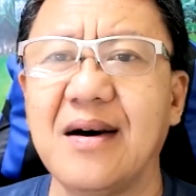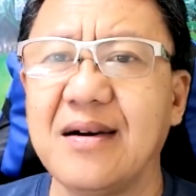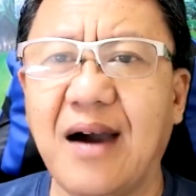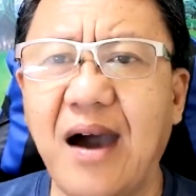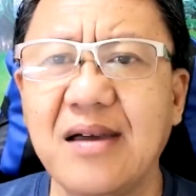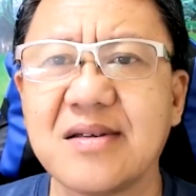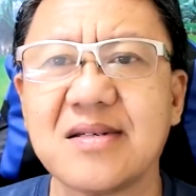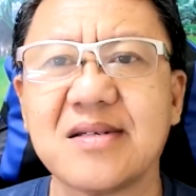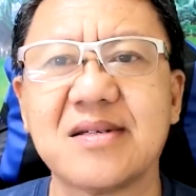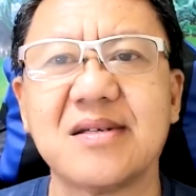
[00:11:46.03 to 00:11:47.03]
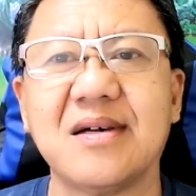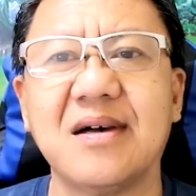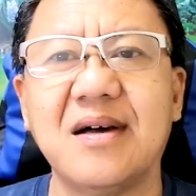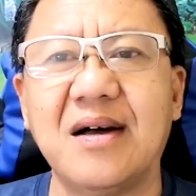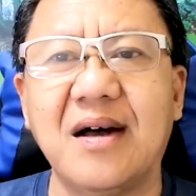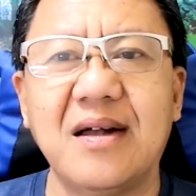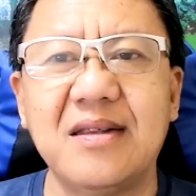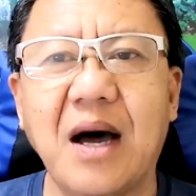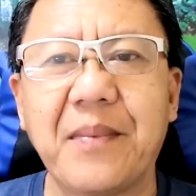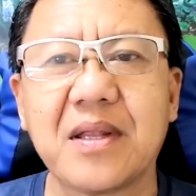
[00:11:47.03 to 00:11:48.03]
Guys,
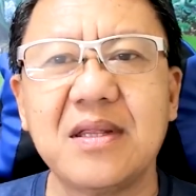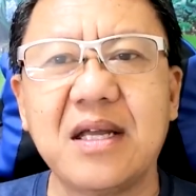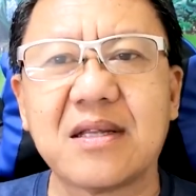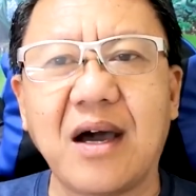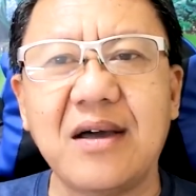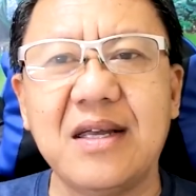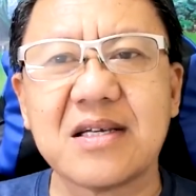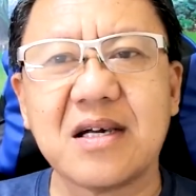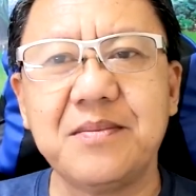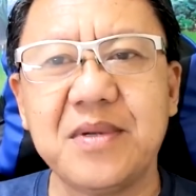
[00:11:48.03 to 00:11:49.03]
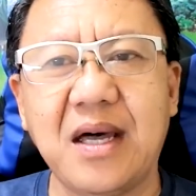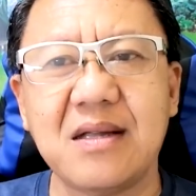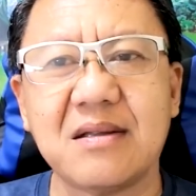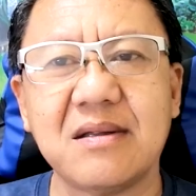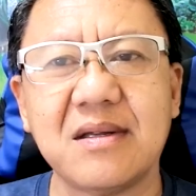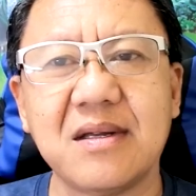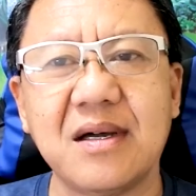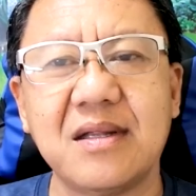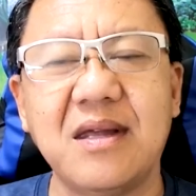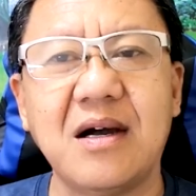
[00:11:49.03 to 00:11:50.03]
dapat di tayo i-discriminate.
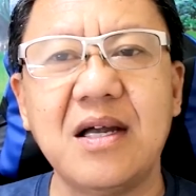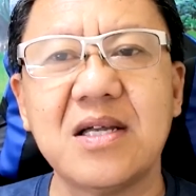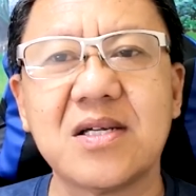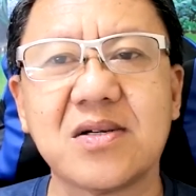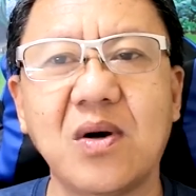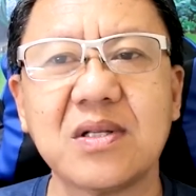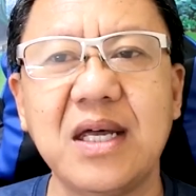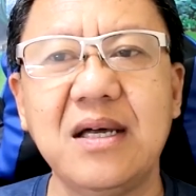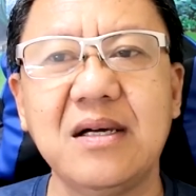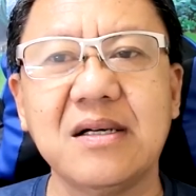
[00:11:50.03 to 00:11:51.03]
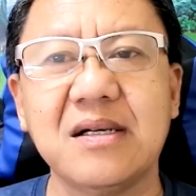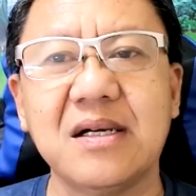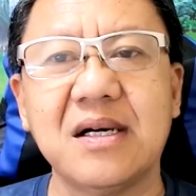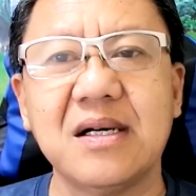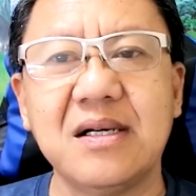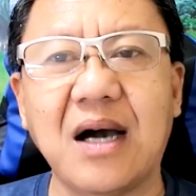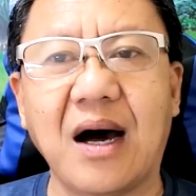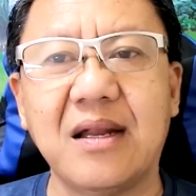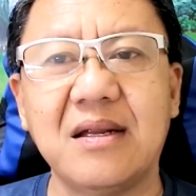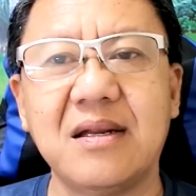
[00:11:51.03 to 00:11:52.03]
They're insulting
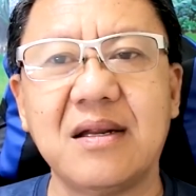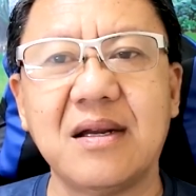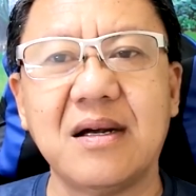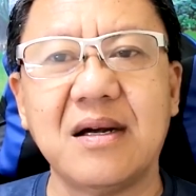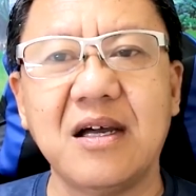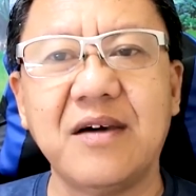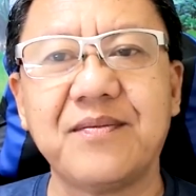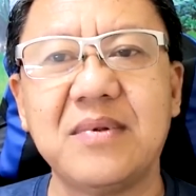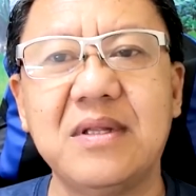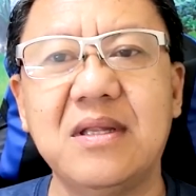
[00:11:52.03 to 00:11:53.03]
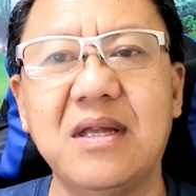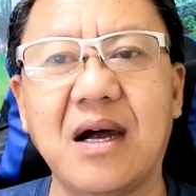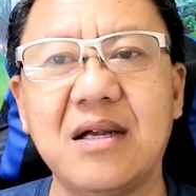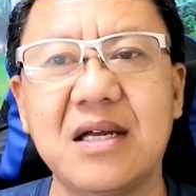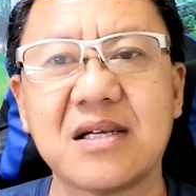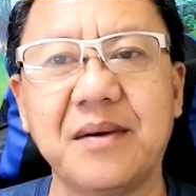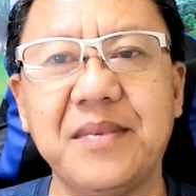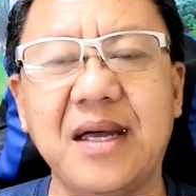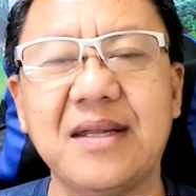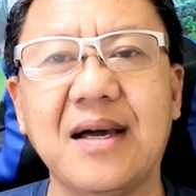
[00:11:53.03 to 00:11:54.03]
God. If they're
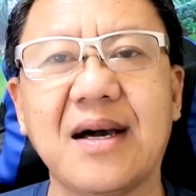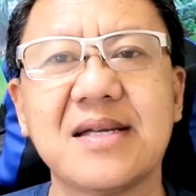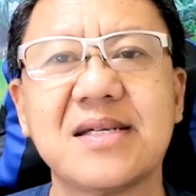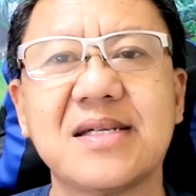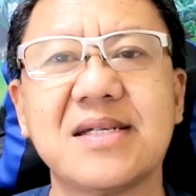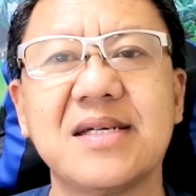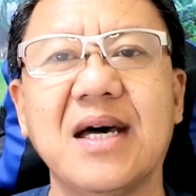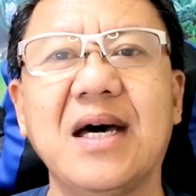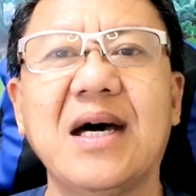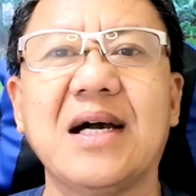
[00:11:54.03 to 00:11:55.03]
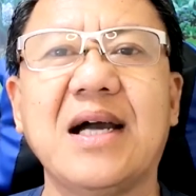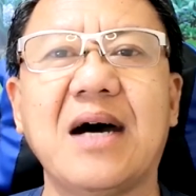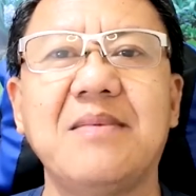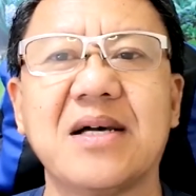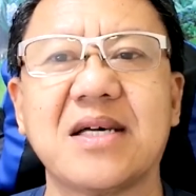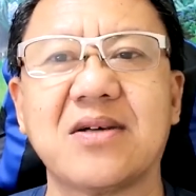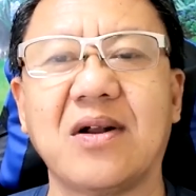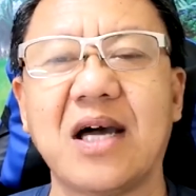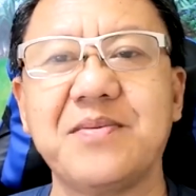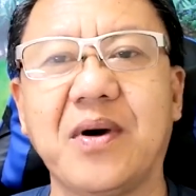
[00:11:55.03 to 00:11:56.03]
discriminating us. God bless us all,
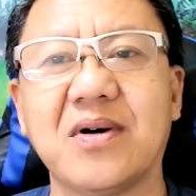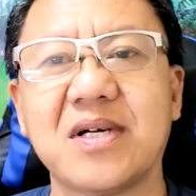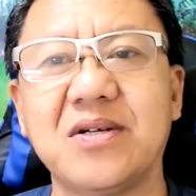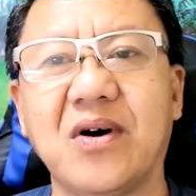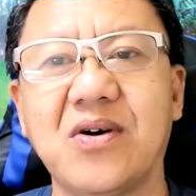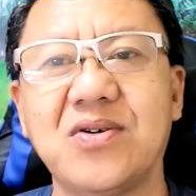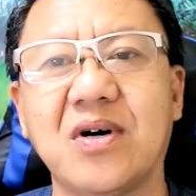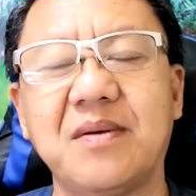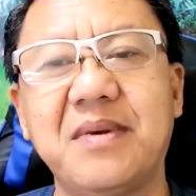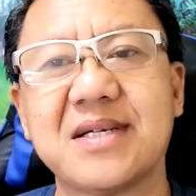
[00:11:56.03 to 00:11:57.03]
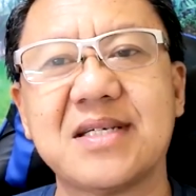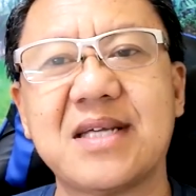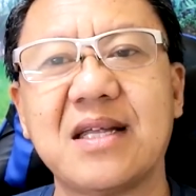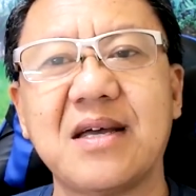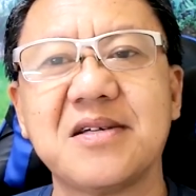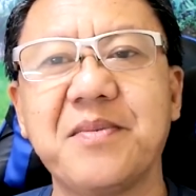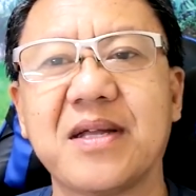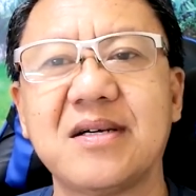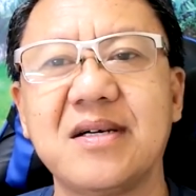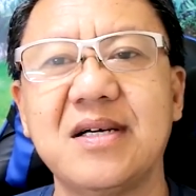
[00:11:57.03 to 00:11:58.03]
guys, because in our children, bless us 10 times
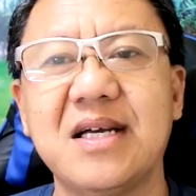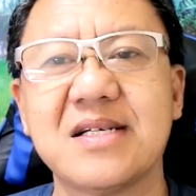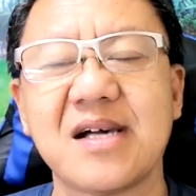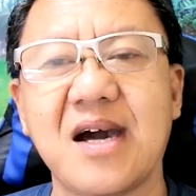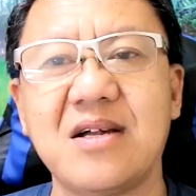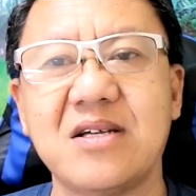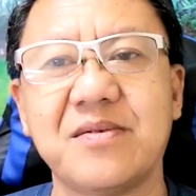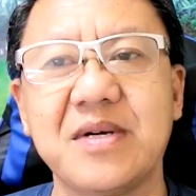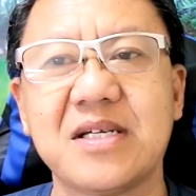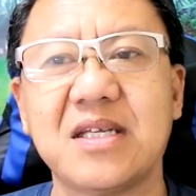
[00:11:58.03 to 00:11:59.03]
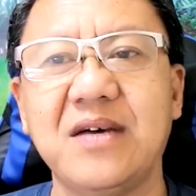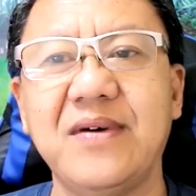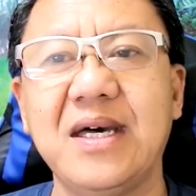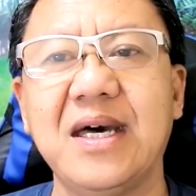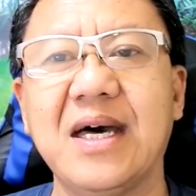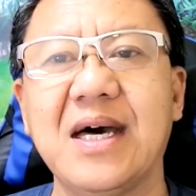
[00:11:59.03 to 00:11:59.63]
better. This is again Richard with Stevie.